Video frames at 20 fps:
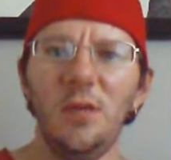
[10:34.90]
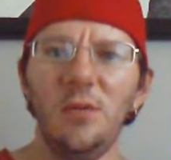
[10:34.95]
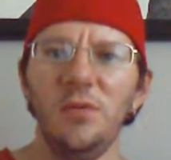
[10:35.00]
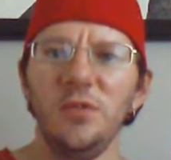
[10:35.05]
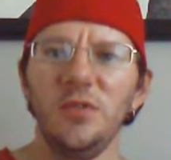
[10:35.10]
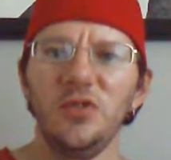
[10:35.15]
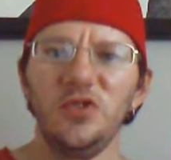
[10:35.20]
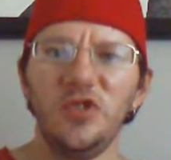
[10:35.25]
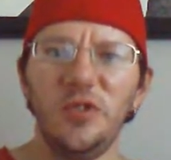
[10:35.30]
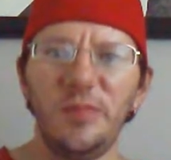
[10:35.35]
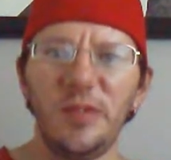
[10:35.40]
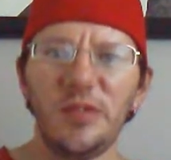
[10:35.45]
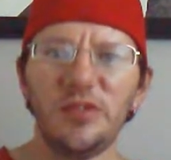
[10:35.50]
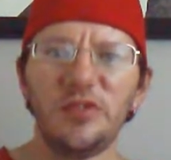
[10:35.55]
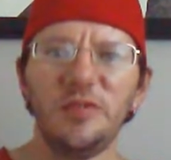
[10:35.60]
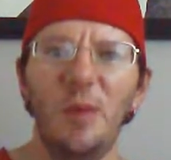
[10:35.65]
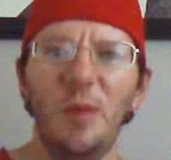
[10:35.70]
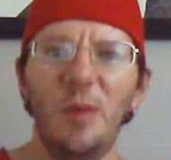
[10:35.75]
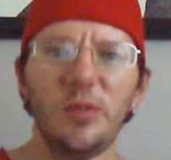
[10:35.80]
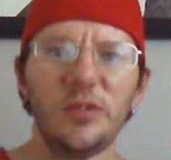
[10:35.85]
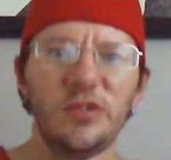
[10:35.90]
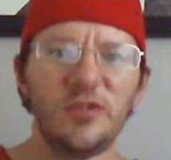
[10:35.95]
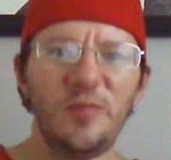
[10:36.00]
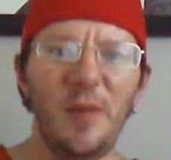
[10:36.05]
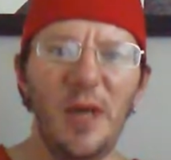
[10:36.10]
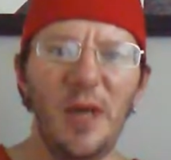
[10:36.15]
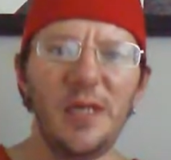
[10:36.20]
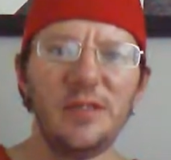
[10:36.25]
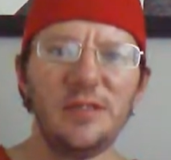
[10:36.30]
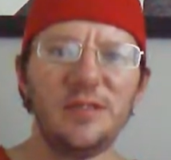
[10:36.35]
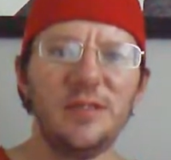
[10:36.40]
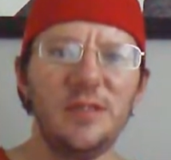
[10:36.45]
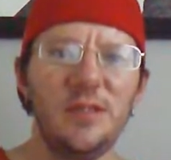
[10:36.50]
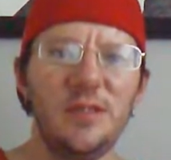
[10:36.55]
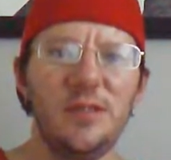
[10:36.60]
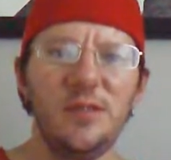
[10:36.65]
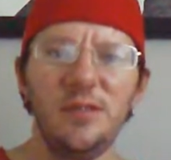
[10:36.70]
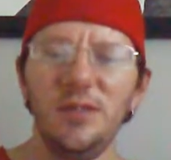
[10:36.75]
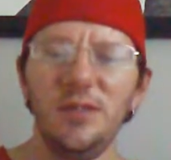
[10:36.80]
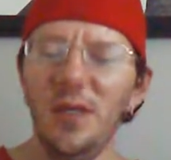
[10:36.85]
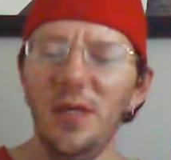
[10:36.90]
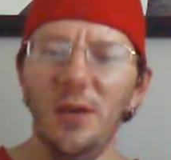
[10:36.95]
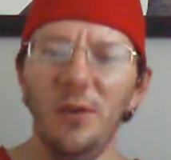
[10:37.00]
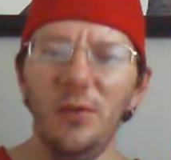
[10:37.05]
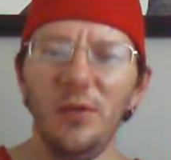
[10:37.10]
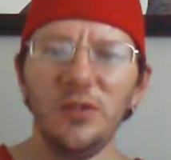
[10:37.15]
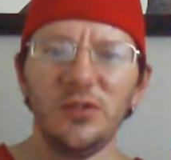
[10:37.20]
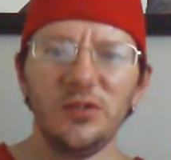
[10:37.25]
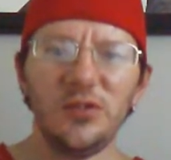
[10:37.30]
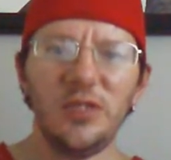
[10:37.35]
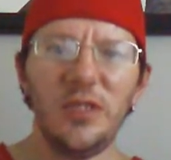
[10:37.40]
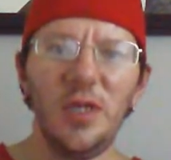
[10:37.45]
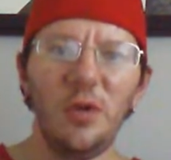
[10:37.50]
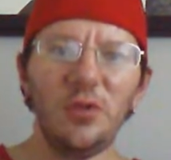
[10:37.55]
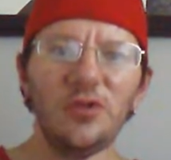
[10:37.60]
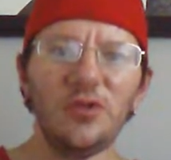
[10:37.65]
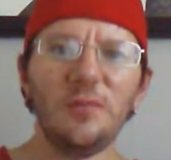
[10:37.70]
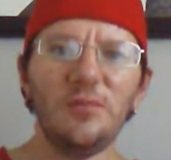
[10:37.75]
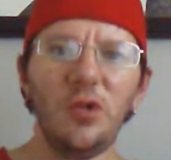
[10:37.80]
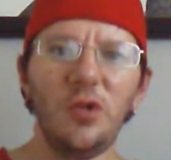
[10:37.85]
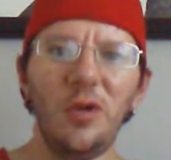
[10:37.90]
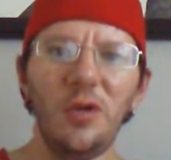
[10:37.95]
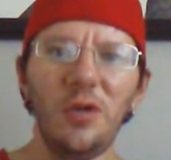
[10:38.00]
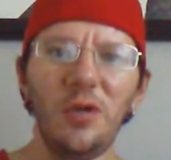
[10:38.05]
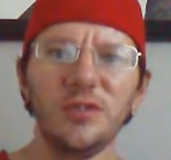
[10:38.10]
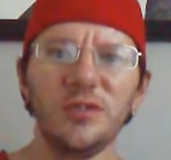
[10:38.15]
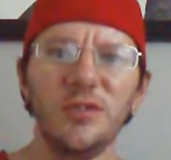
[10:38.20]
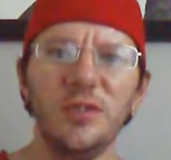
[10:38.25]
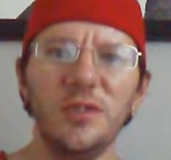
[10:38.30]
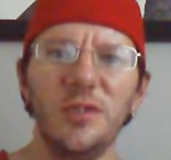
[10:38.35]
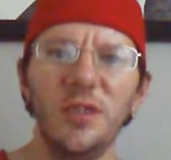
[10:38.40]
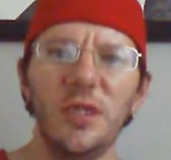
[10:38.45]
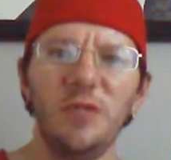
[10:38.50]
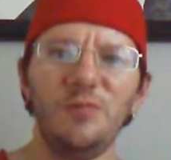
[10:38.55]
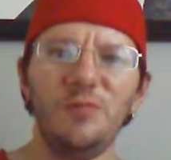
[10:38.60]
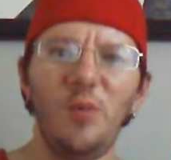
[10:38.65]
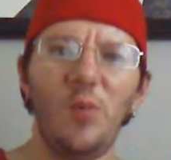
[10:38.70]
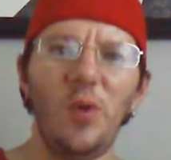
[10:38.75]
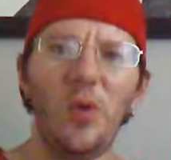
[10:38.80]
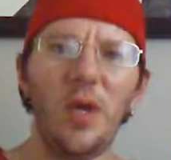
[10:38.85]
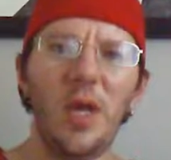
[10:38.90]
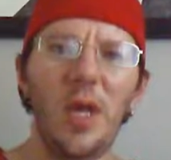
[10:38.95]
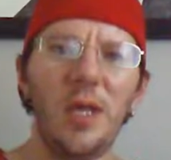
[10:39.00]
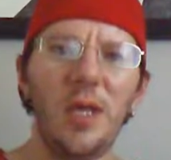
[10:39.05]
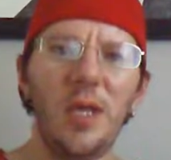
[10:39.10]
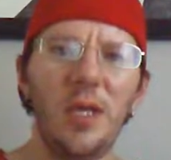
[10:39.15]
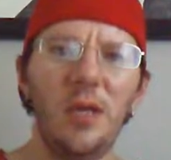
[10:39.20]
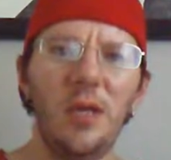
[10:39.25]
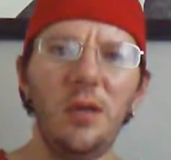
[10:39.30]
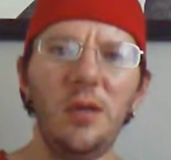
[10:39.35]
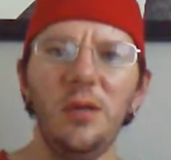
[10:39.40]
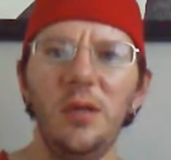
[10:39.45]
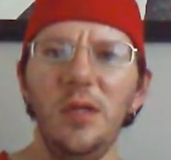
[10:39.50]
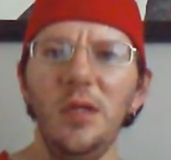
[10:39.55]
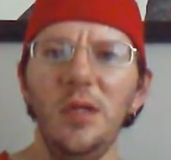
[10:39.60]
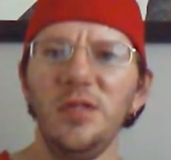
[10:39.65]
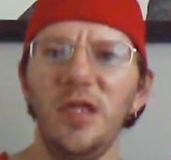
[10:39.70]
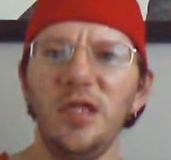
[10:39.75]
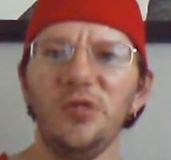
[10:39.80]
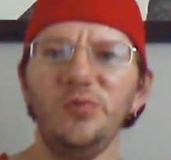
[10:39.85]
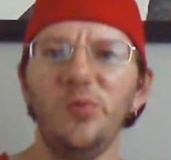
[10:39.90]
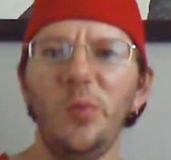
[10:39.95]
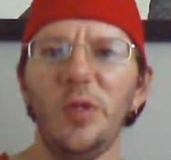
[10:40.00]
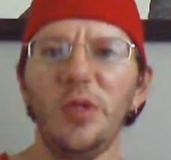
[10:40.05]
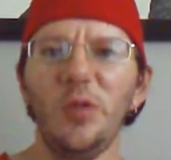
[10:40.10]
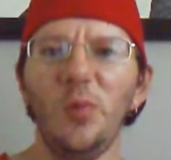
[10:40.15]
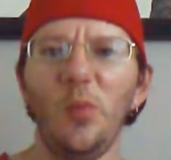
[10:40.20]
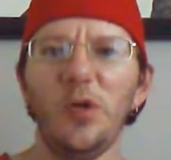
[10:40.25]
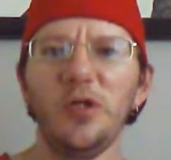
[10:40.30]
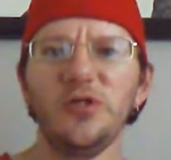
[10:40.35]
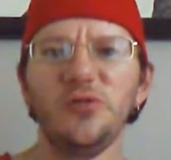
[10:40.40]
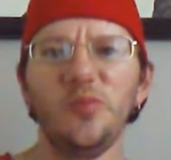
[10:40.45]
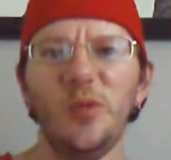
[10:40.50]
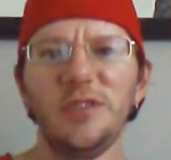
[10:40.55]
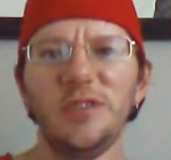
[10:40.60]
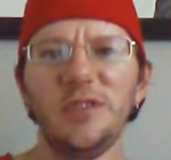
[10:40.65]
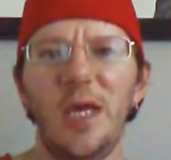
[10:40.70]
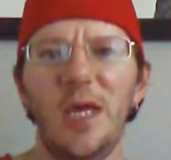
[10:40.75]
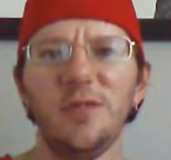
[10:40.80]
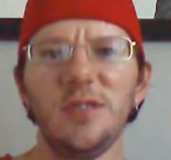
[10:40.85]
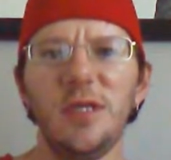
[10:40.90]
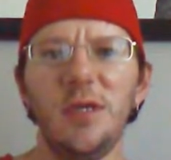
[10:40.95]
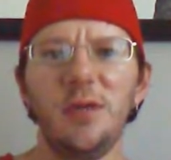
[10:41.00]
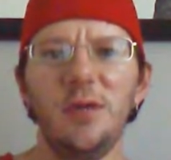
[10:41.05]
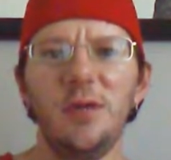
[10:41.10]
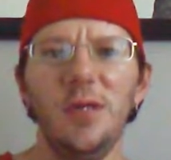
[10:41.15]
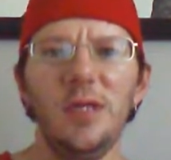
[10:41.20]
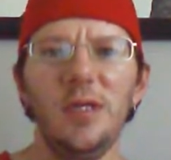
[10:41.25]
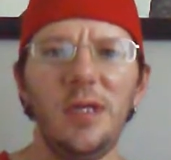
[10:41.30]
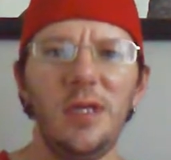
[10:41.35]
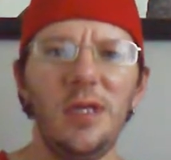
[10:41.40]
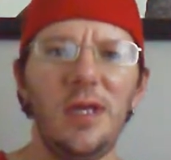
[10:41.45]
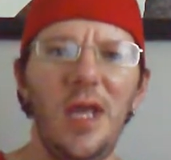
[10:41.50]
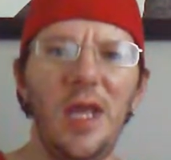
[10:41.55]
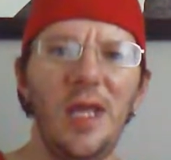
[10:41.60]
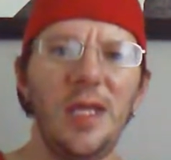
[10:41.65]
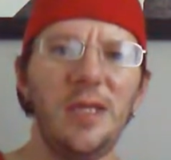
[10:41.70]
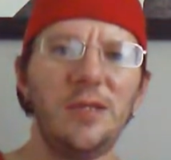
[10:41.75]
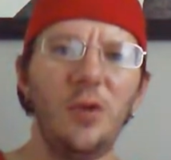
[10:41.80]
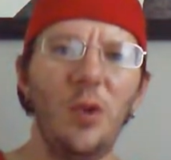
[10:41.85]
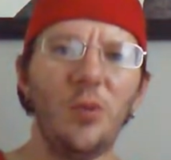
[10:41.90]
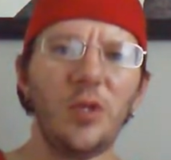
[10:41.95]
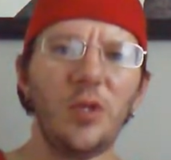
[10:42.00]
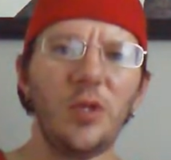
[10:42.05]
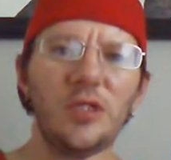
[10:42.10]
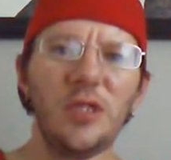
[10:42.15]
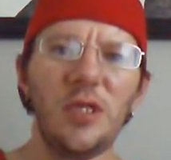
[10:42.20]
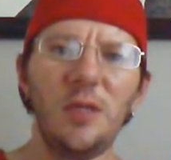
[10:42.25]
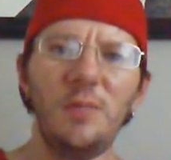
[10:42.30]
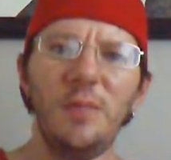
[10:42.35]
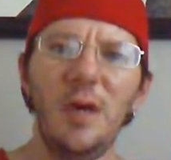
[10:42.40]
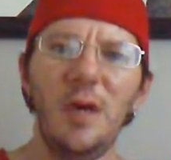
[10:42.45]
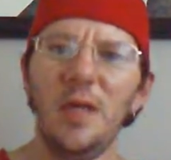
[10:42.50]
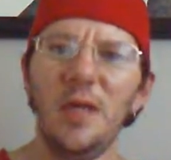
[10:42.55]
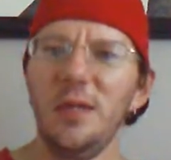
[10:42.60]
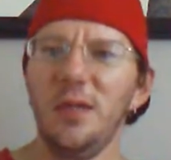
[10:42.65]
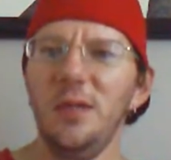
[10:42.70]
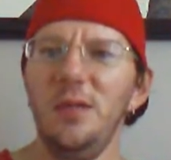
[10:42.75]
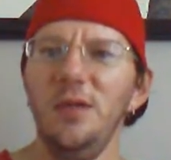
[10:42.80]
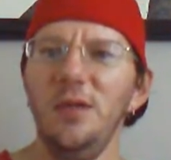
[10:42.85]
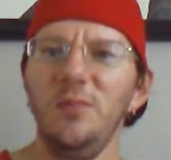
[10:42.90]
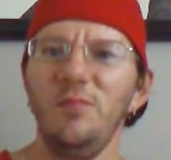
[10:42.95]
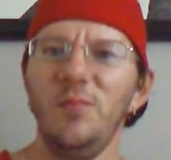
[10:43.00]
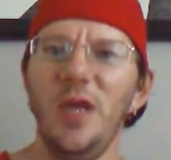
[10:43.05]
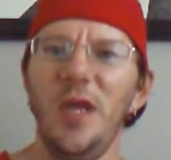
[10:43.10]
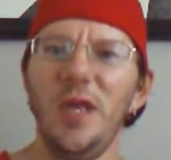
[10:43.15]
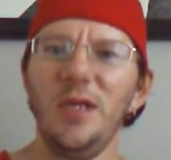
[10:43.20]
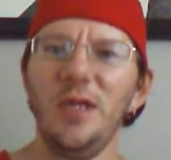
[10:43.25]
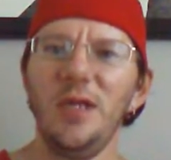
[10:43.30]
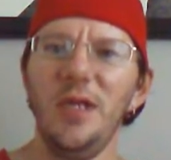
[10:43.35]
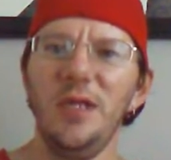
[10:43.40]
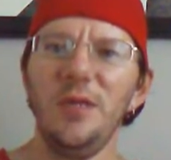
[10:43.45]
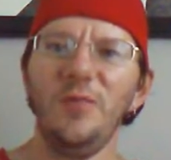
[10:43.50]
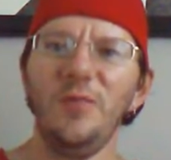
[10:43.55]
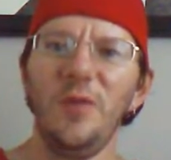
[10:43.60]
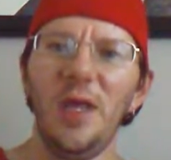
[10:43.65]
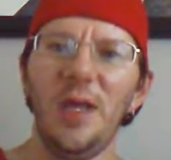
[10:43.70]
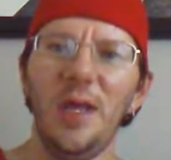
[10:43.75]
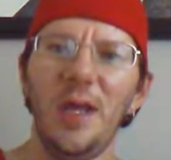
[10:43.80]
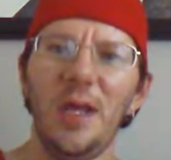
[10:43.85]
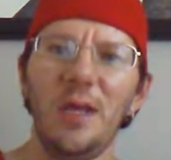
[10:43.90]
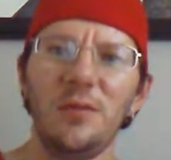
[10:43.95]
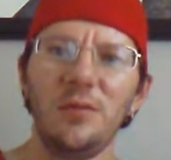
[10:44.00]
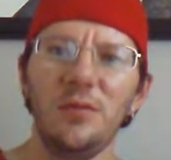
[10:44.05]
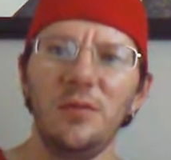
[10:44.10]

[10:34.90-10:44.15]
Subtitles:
she been smoking spice. She on some drugs. And from what I hear, that's one of the worst ones out there. And I ain't know nothing about it. But I'll tell you flat out,